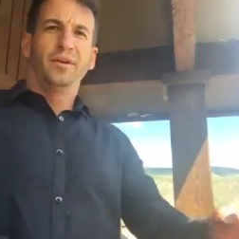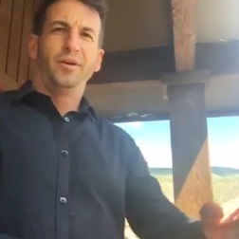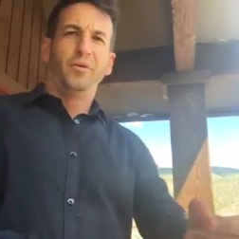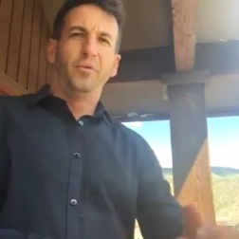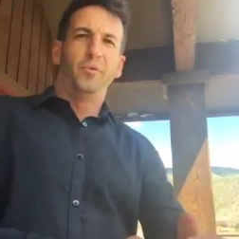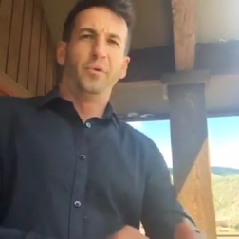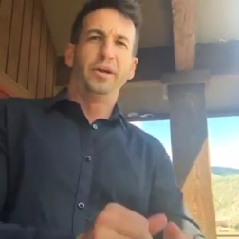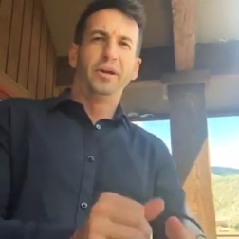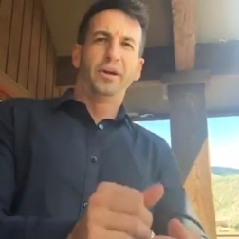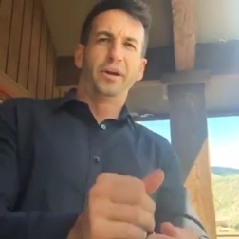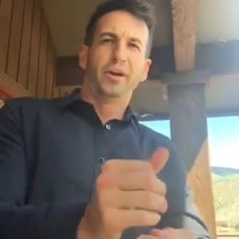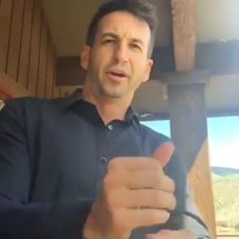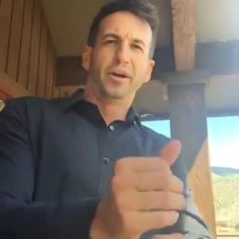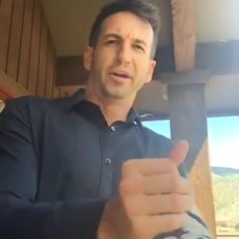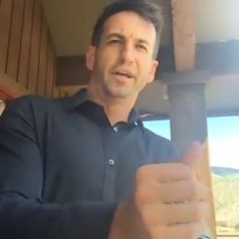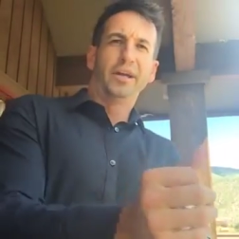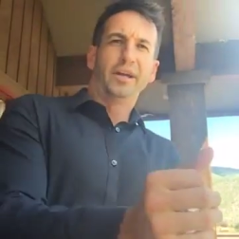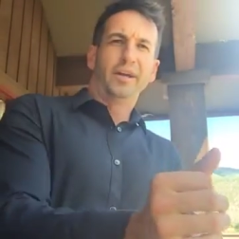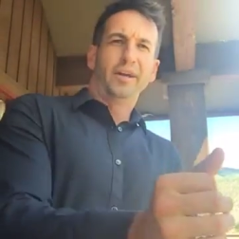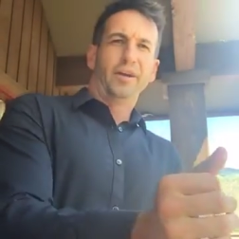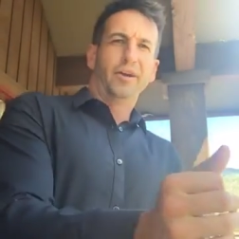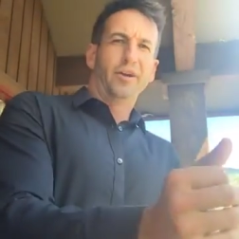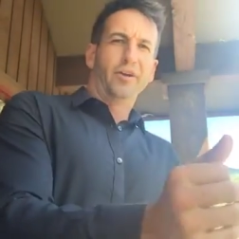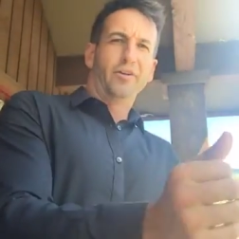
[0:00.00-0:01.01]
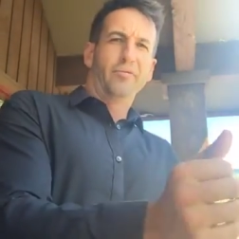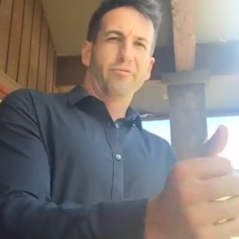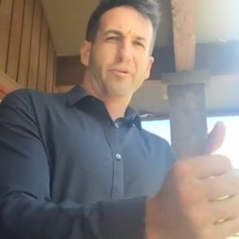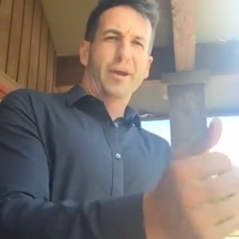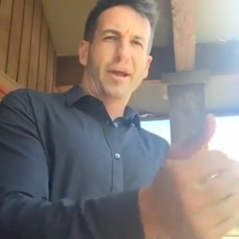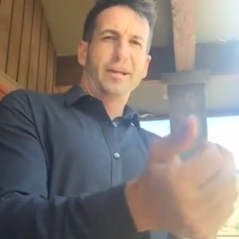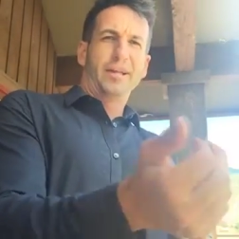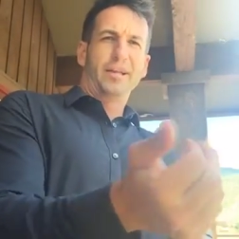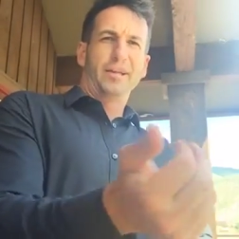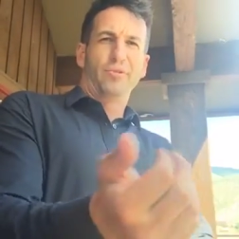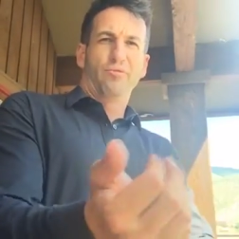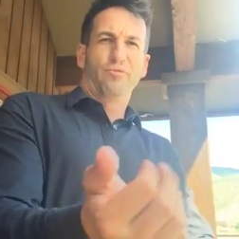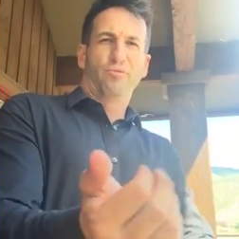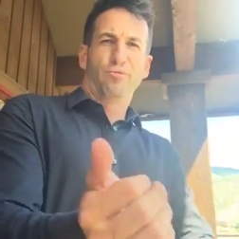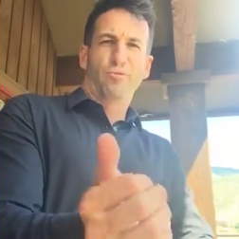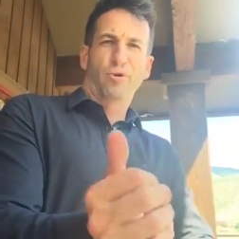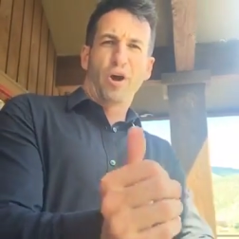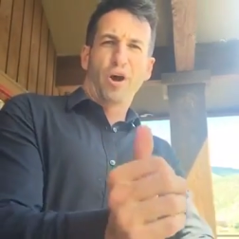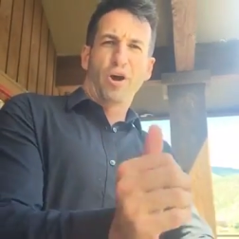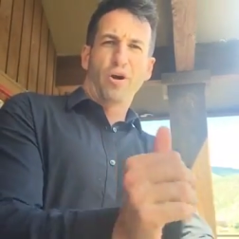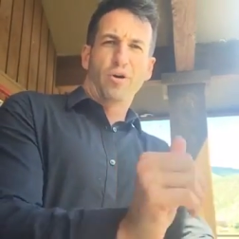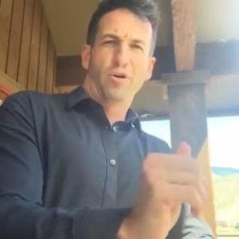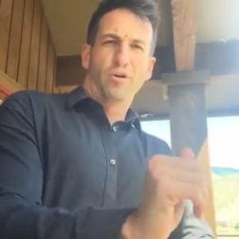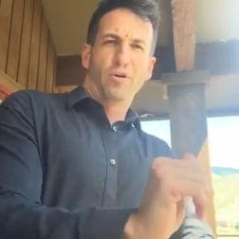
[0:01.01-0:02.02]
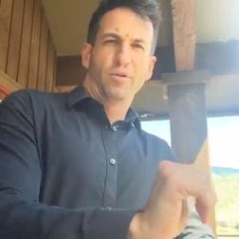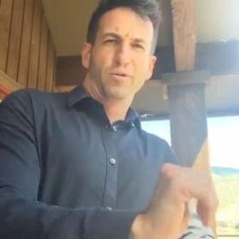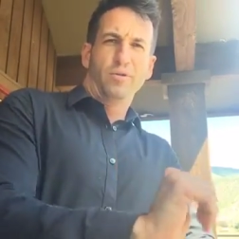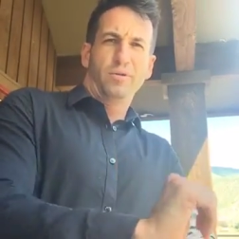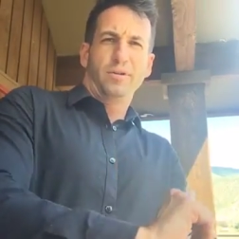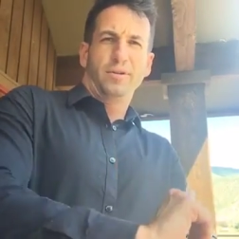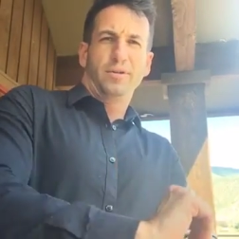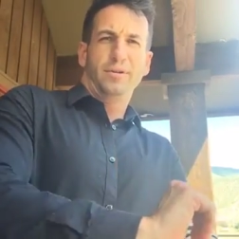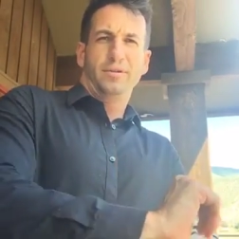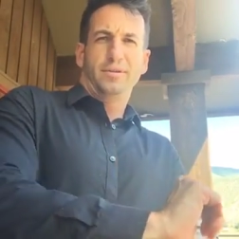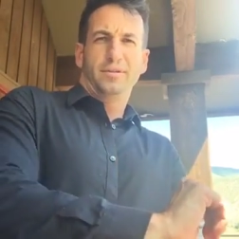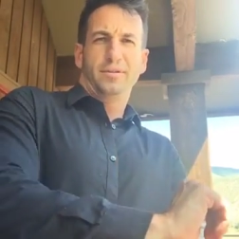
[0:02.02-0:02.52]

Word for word: We are here ready to roll.